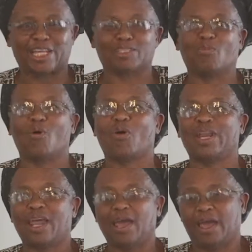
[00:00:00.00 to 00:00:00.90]
a
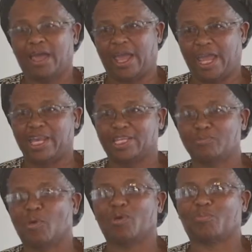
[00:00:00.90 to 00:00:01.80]

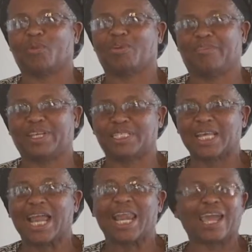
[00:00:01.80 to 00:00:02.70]
small province
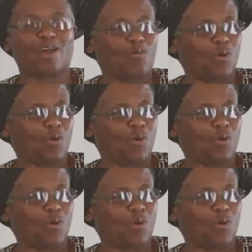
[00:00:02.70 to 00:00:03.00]
like